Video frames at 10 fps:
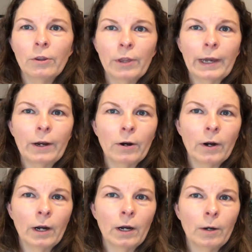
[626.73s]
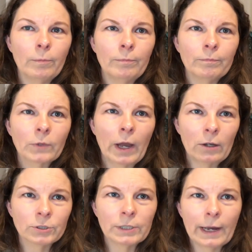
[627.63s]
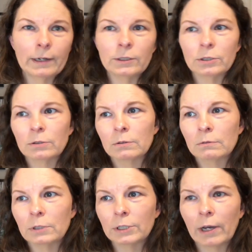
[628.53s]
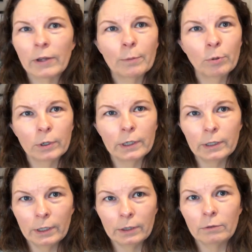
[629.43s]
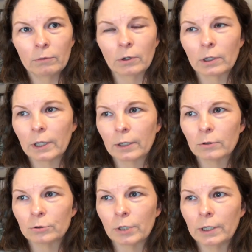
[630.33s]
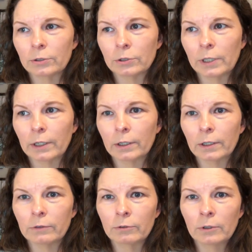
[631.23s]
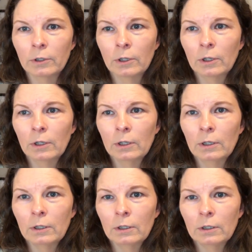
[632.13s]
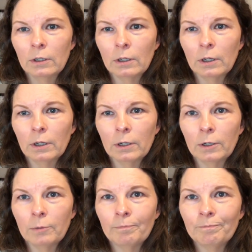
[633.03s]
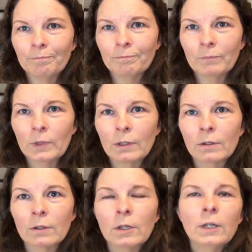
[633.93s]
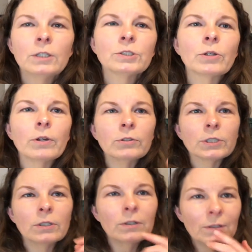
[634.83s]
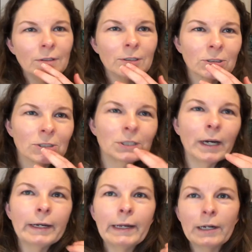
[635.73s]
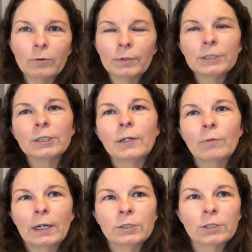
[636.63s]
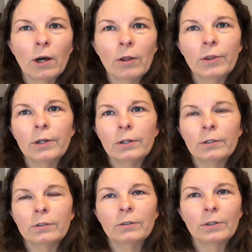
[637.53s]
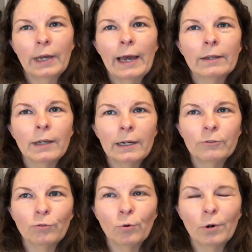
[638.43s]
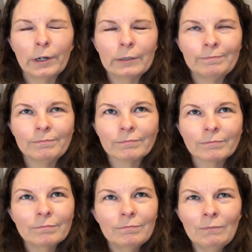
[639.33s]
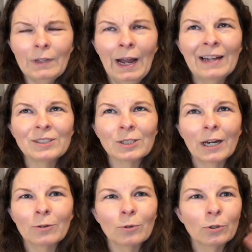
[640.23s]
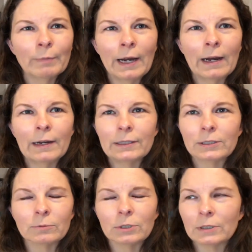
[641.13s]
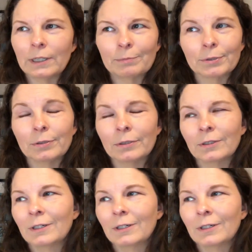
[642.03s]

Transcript: their um, health status, is how they put it in on clinicaltrials.gov. Um, so there's a there's a study, and originally when I saw the the headline for it, I just kind of rolled my eyes and was like. Psh